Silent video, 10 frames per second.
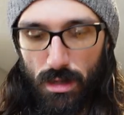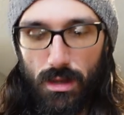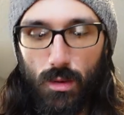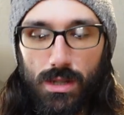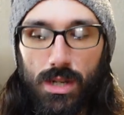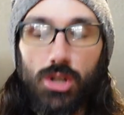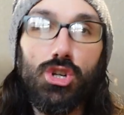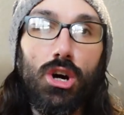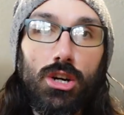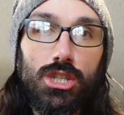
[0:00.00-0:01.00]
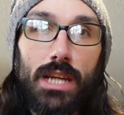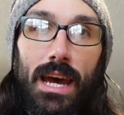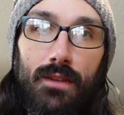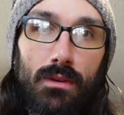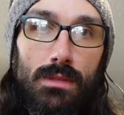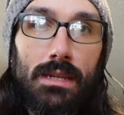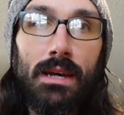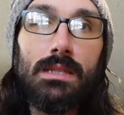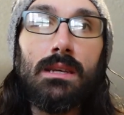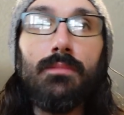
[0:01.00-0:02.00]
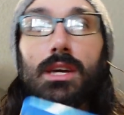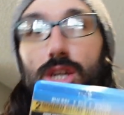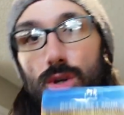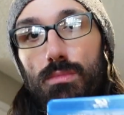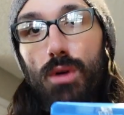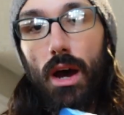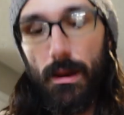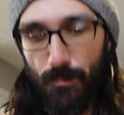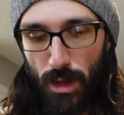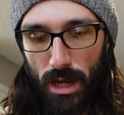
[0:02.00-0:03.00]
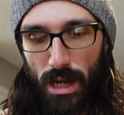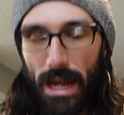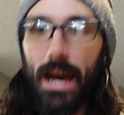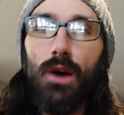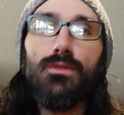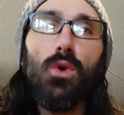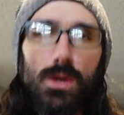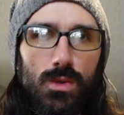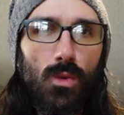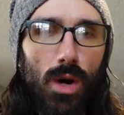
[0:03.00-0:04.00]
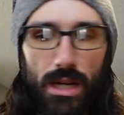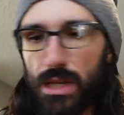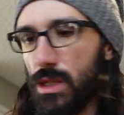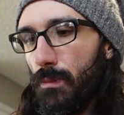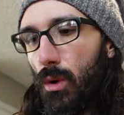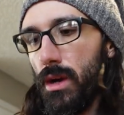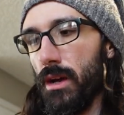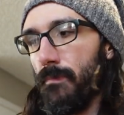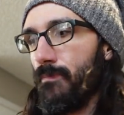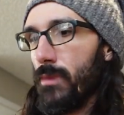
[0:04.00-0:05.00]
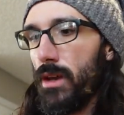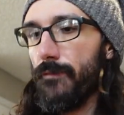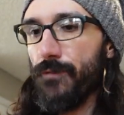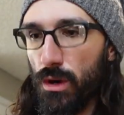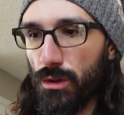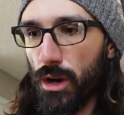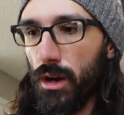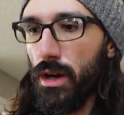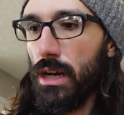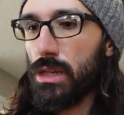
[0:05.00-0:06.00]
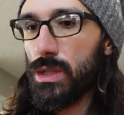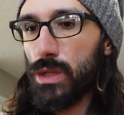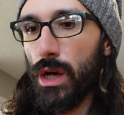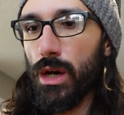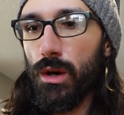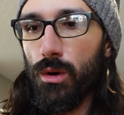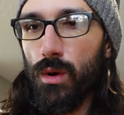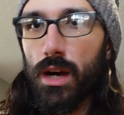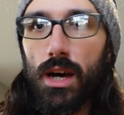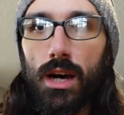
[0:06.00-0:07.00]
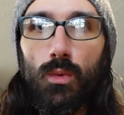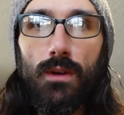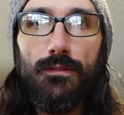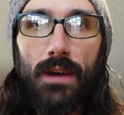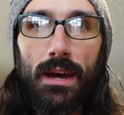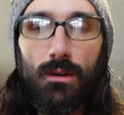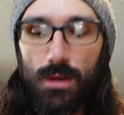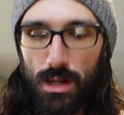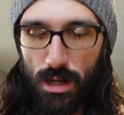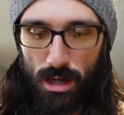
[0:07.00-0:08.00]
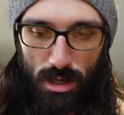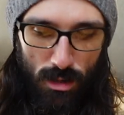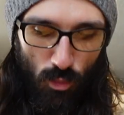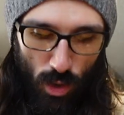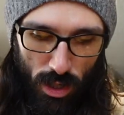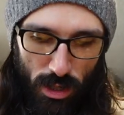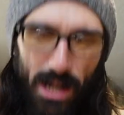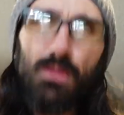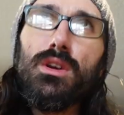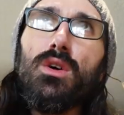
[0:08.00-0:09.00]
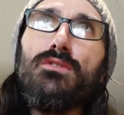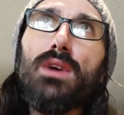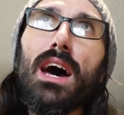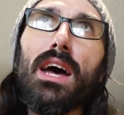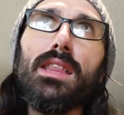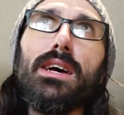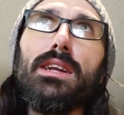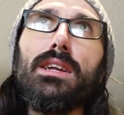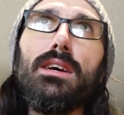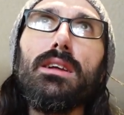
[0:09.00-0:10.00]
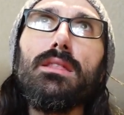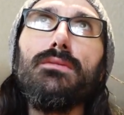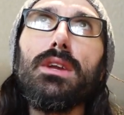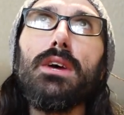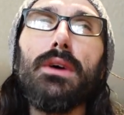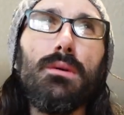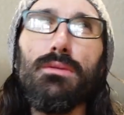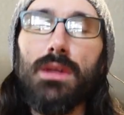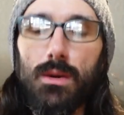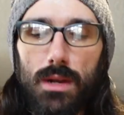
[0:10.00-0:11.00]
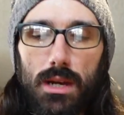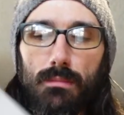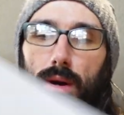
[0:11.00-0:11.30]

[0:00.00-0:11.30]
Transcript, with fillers: there wasn't a charge to have him sign something you brought. Now, of course, we wanted to support him further, so uh, we found uh, one. I don't know if we highlighted it in the video. I don't think we did,